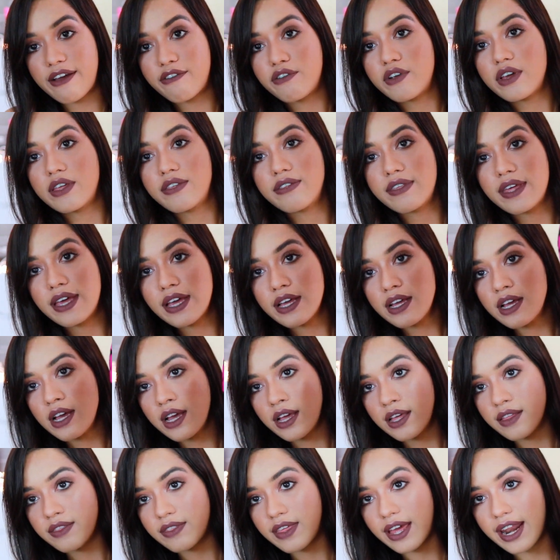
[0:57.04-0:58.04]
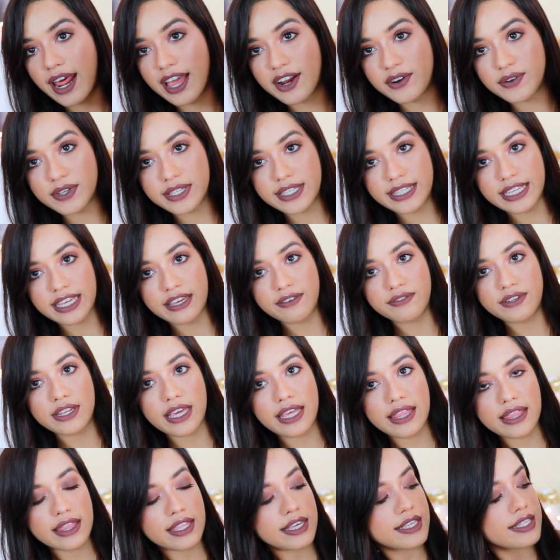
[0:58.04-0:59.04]
everything that I received
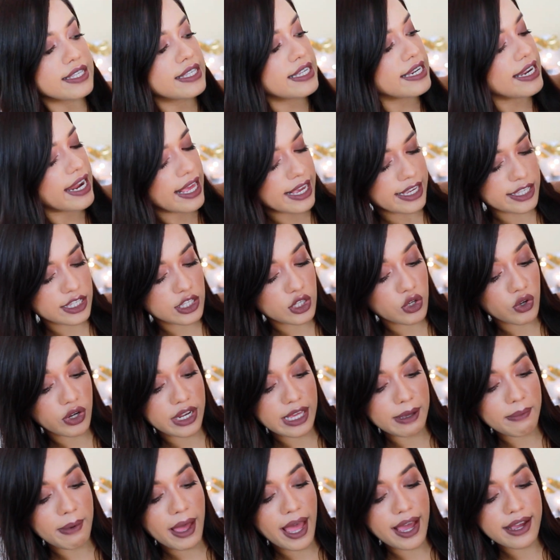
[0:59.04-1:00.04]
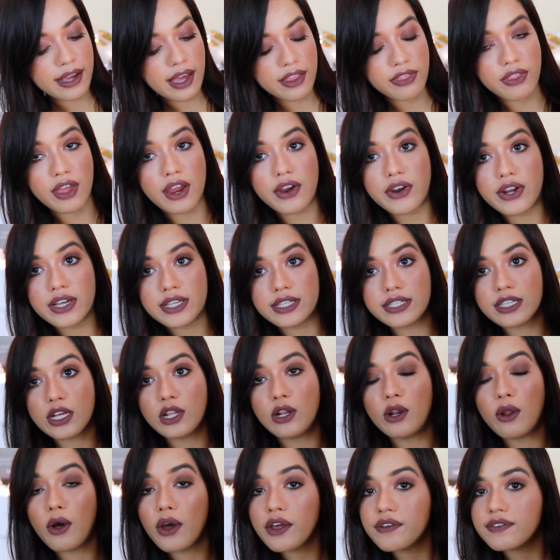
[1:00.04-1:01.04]
in this NYX goodie bag. There is
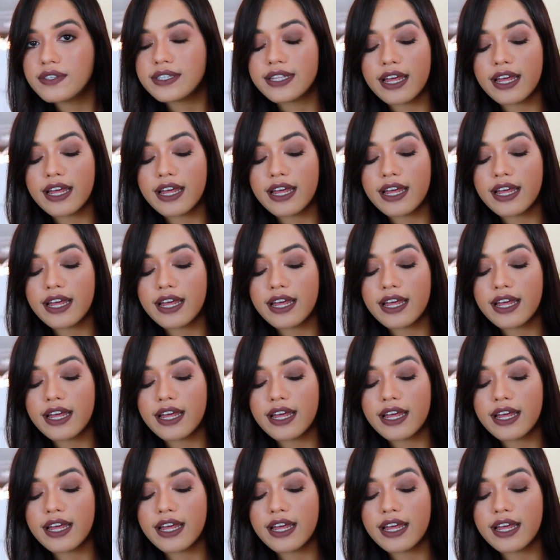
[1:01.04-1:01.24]
a lot of